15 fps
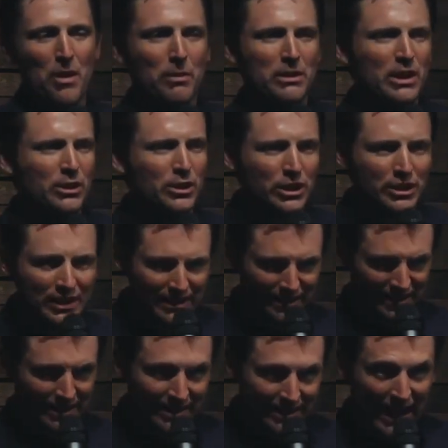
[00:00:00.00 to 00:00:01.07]
but they're just
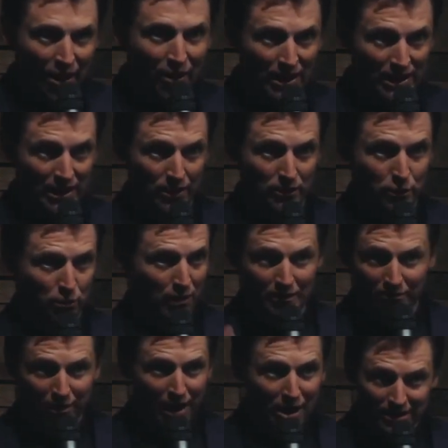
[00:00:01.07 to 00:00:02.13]
scaring you
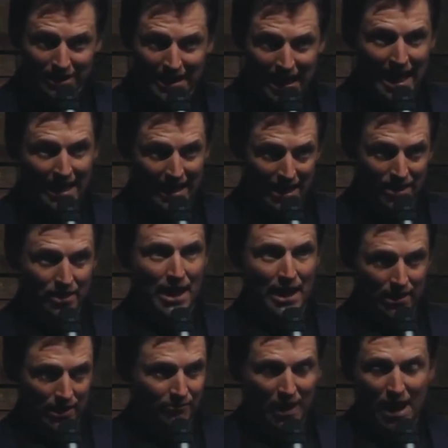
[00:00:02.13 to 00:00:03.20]
24 hours a day,
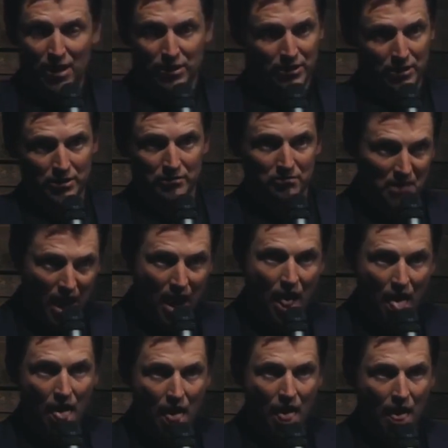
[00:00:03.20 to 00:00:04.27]
internet. It follows you.
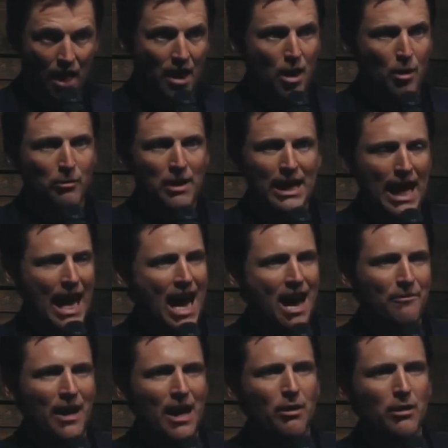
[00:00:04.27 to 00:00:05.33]
We had a
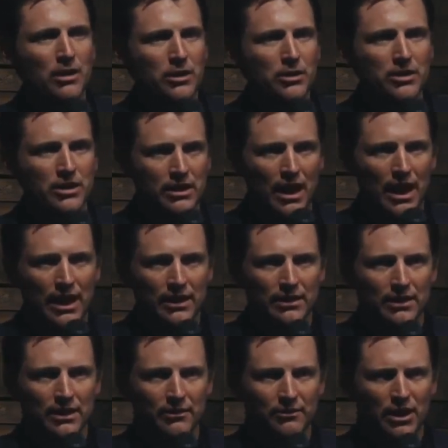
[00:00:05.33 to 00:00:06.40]
half hour of news at night,
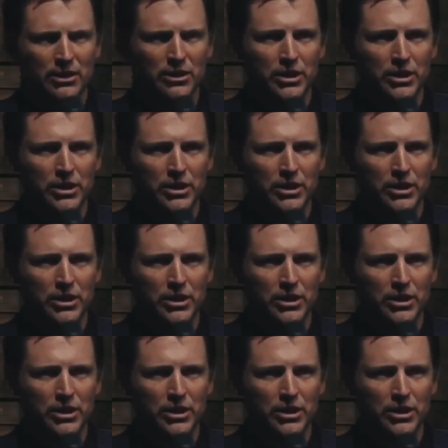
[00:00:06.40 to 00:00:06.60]
very